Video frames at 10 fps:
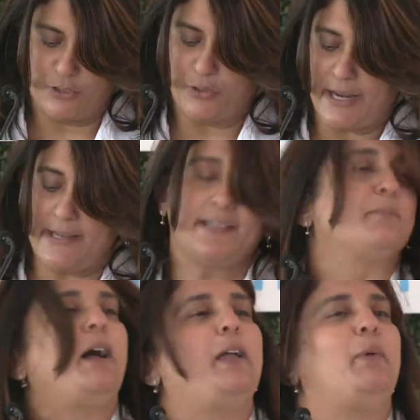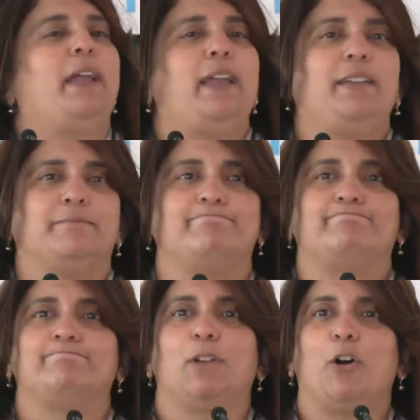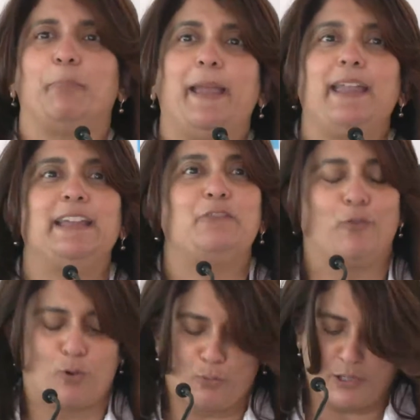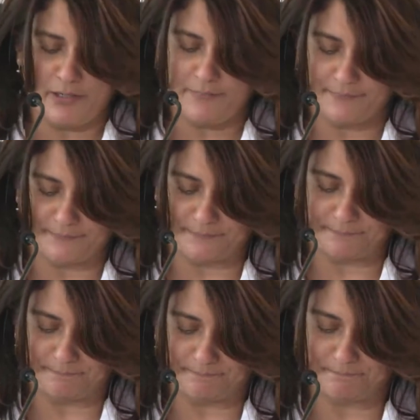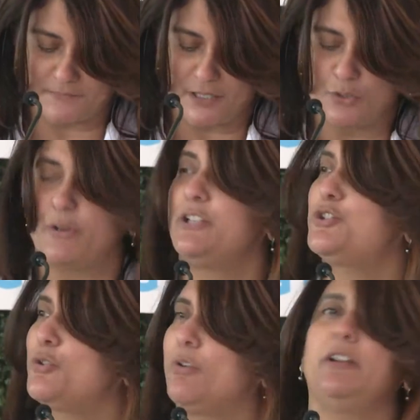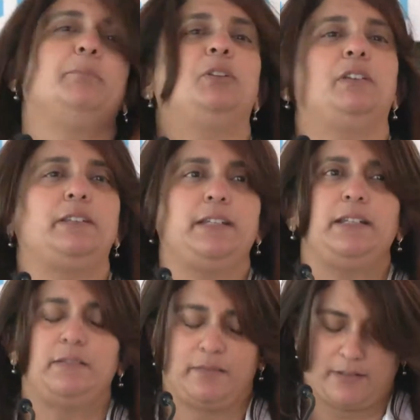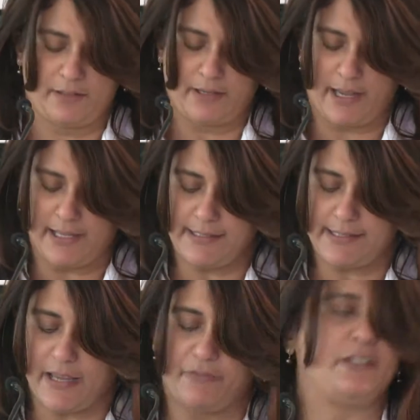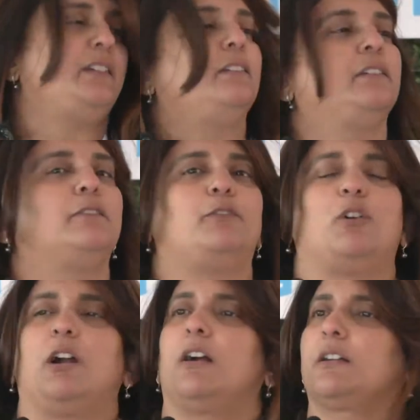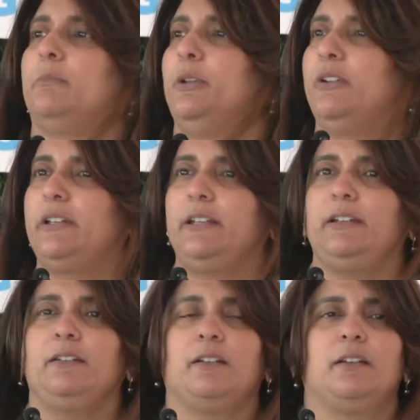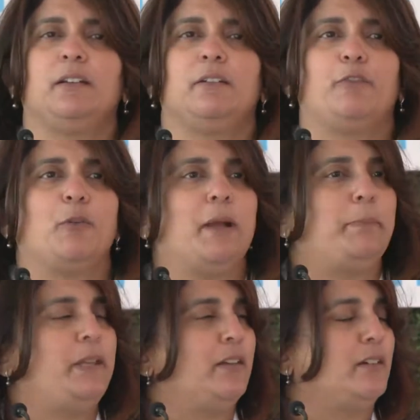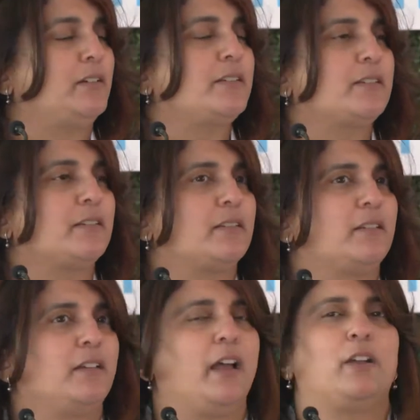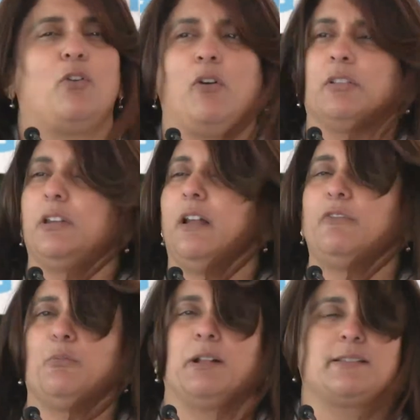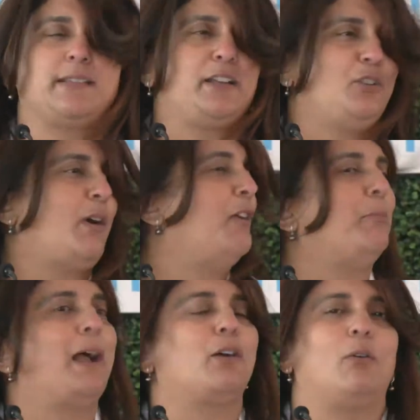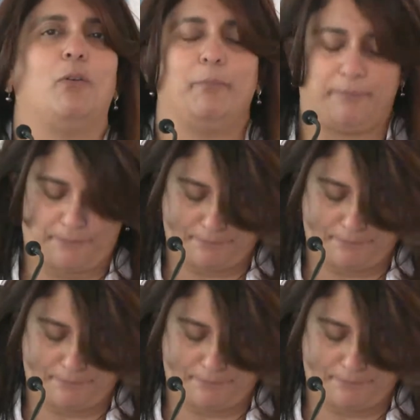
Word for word: Today is my way of paying it forward to ensure immunity and safety for our community, for my peers, and all the loved ones that you have back home.